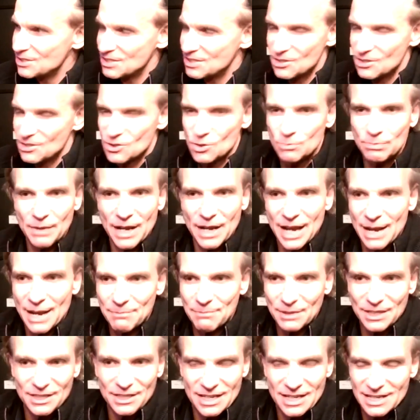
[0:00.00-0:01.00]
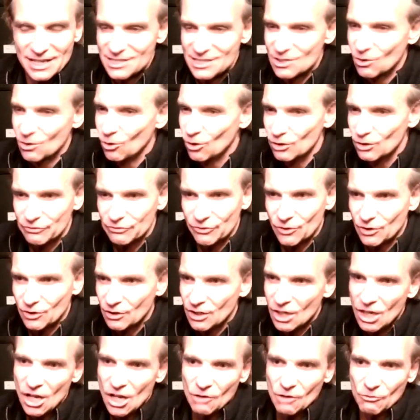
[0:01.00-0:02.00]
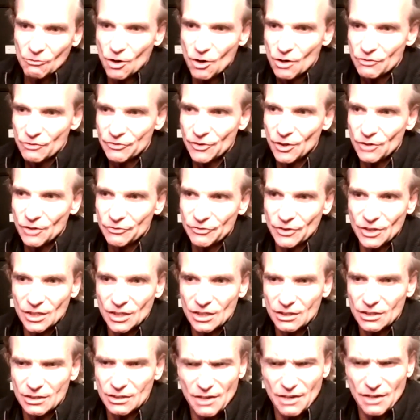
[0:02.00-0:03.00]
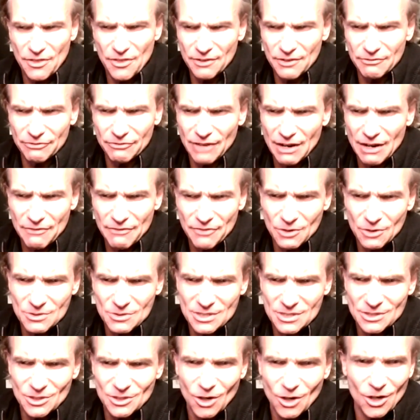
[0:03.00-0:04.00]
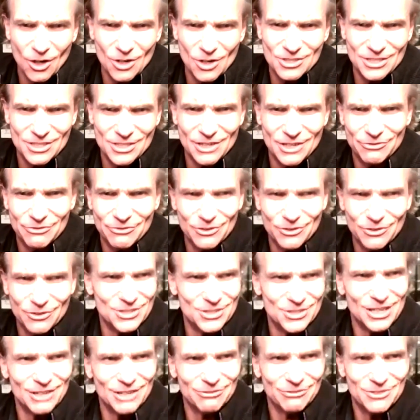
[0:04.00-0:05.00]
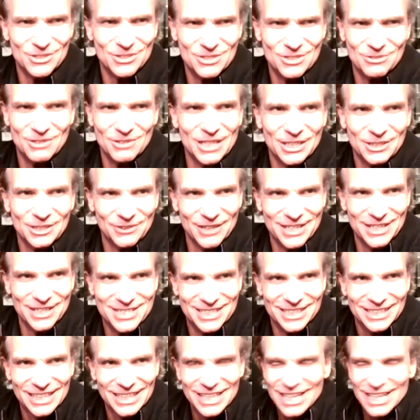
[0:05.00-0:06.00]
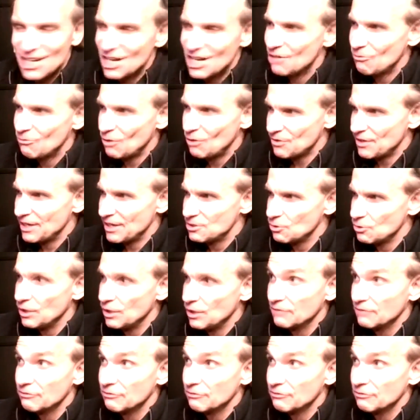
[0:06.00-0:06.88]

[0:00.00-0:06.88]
They're super happy. They sold for worth of I think $5,000 their first stuff. So it's really crazy what they're doing.